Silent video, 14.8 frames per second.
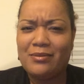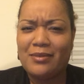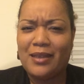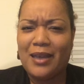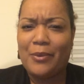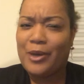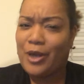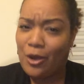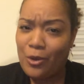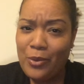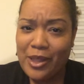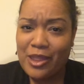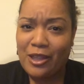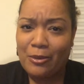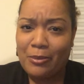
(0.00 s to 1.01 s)
I would go
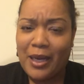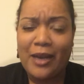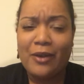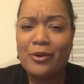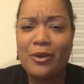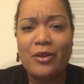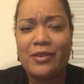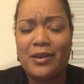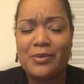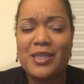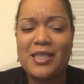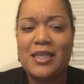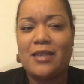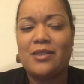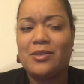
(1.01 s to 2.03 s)
with you, but I don't know if I would
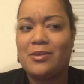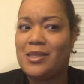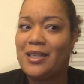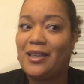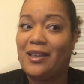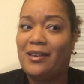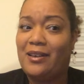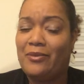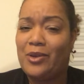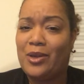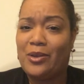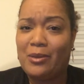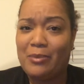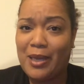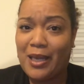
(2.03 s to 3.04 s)
stitch. I was like, you never know.
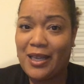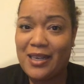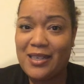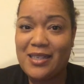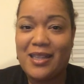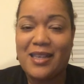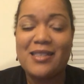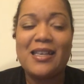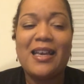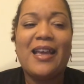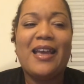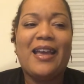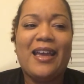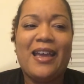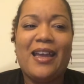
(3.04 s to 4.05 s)
You might get into this.
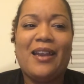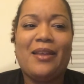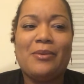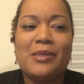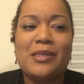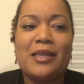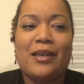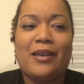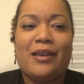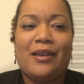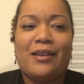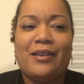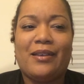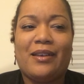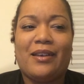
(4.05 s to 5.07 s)
And he was like,
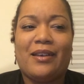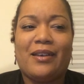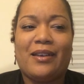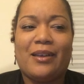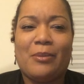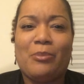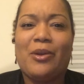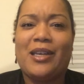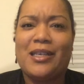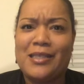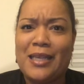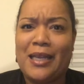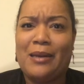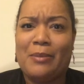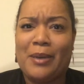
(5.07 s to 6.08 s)
you're pretty
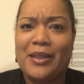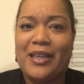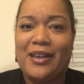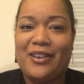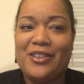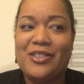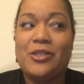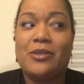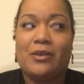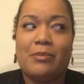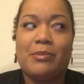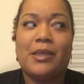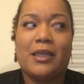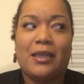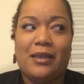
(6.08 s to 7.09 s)
excited about that, aren't you?
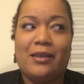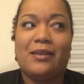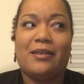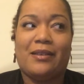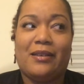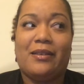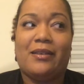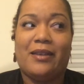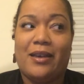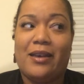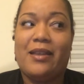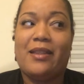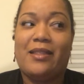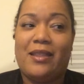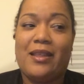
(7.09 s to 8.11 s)
I'm like,
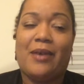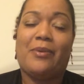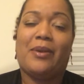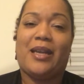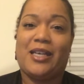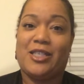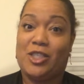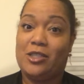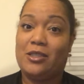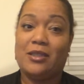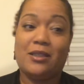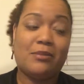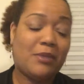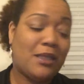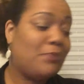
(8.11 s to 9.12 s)
yeah, that would
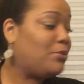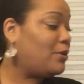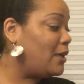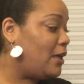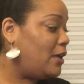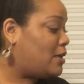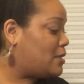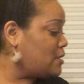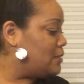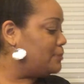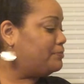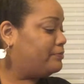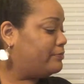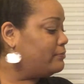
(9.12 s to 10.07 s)
actually be pretty awesome.